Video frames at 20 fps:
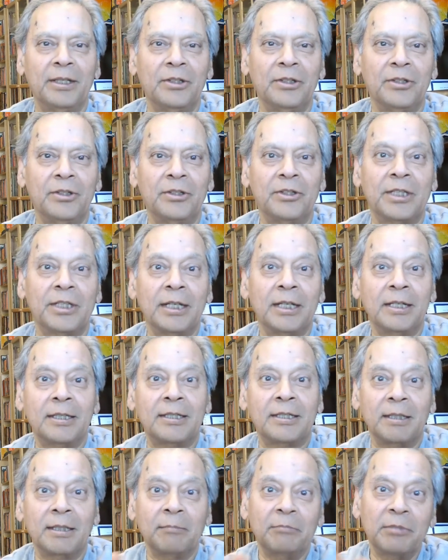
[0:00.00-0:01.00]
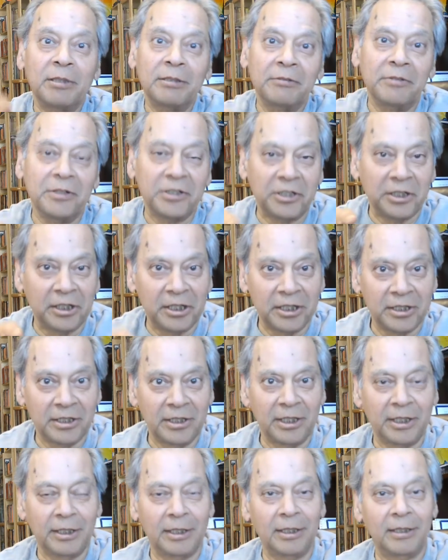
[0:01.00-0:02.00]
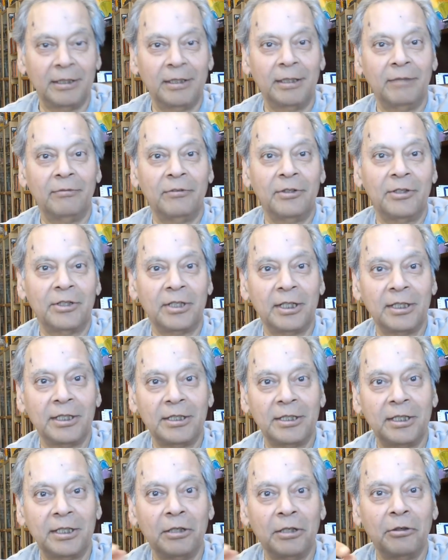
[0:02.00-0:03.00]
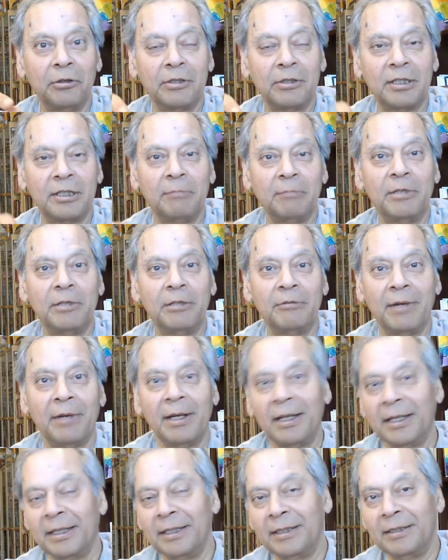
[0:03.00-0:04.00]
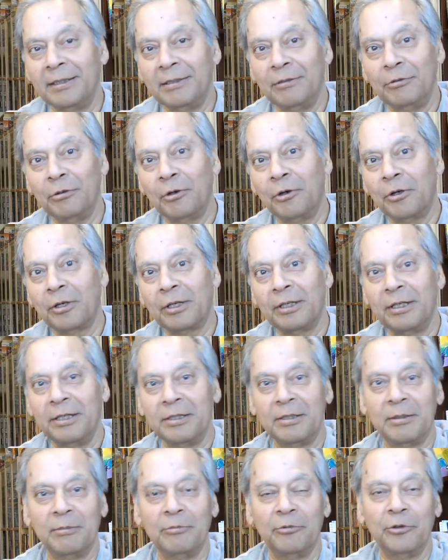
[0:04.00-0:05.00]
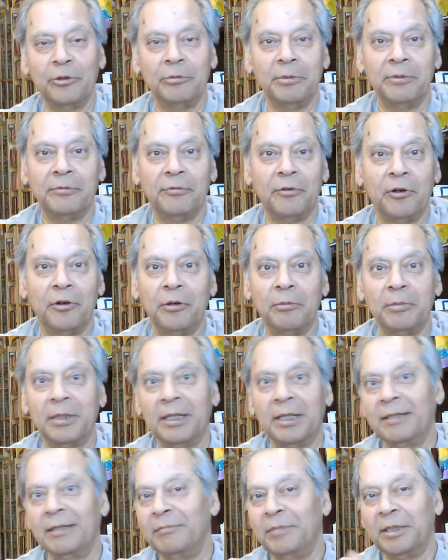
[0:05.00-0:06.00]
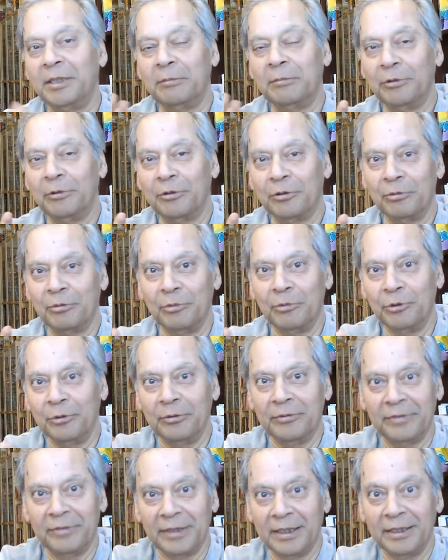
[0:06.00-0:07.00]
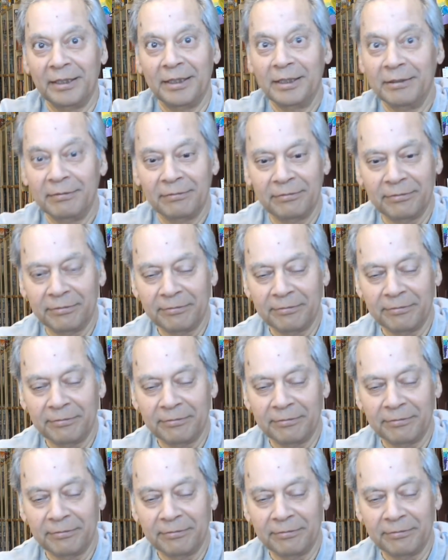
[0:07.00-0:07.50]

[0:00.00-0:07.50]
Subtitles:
Cell subdivision is needed. If the cells did not subdivide, no organism would be formed and be able to move and live.